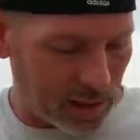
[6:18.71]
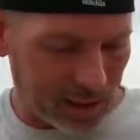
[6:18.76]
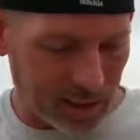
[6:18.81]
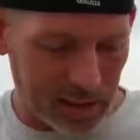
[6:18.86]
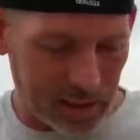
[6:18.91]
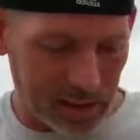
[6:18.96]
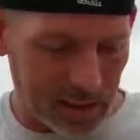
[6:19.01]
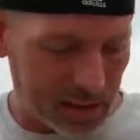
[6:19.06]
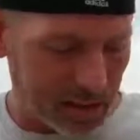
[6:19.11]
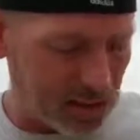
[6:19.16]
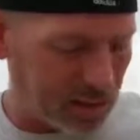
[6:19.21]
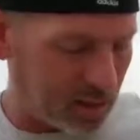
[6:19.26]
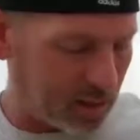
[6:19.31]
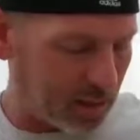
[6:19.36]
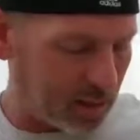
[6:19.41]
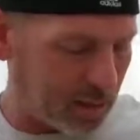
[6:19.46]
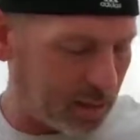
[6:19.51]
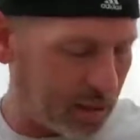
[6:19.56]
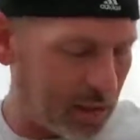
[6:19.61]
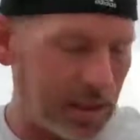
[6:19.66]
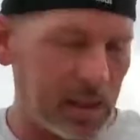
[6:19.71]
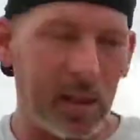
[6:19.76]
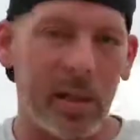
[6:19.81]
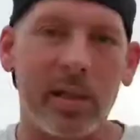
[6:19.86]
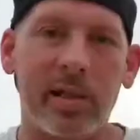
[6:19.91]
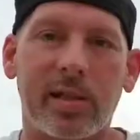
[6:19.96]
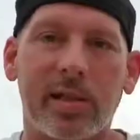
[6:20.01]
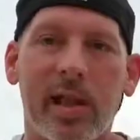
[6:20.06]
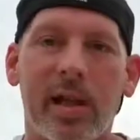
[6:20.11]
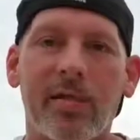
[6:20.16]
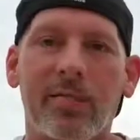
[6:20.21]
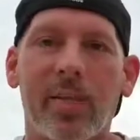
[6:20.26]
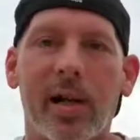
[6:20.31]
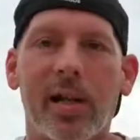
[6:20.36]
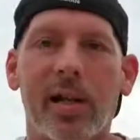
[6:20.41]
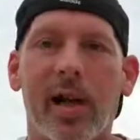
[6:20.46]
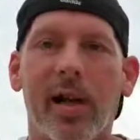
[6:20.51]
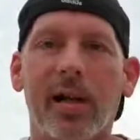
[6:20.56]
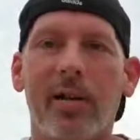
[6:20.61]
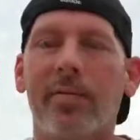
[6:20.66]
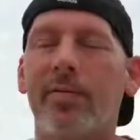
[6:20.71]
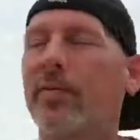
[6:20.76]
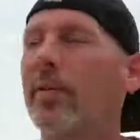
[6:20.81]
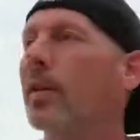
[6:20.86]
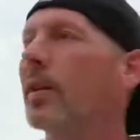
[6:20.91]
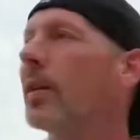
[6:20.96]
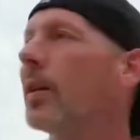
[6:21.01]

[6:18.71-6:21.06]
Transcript: like I said, it saved my life.